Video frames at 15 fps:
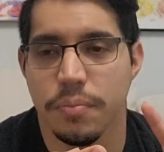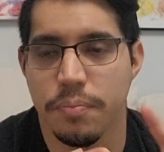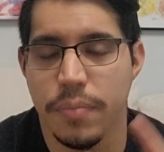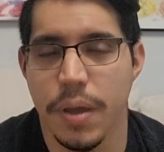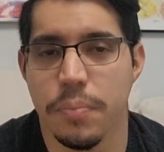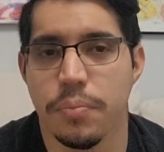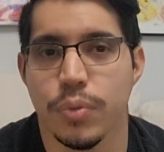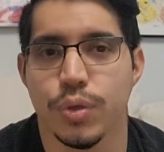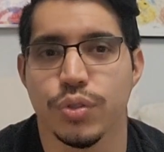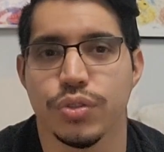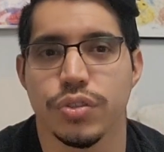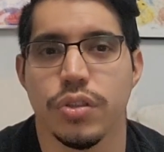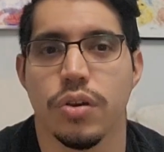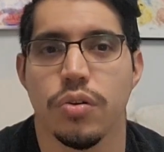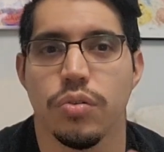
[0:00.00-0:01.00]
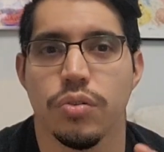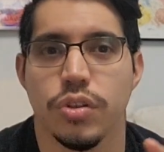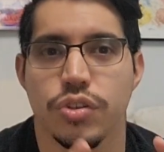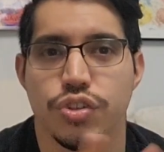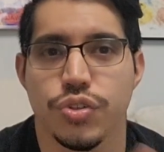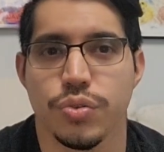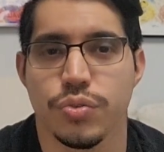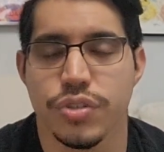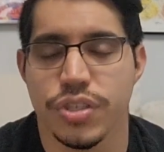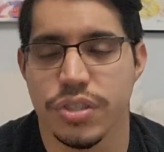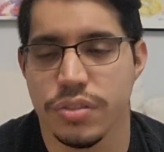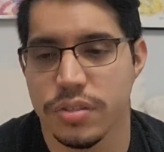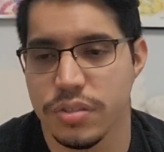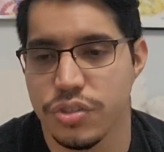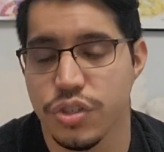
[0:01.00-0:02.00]
members know the
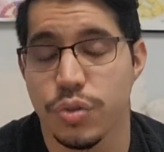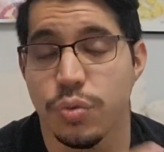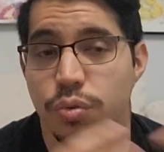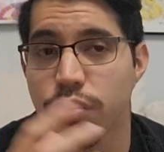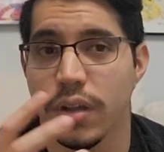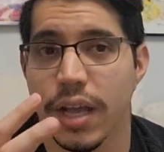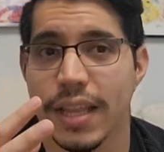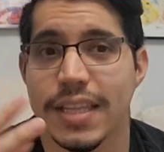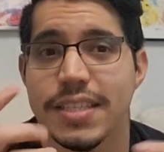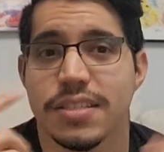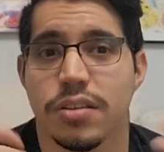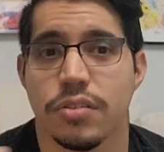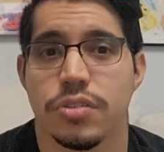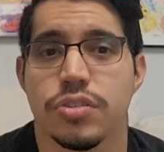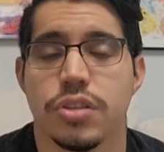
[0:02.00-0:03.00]
true, at least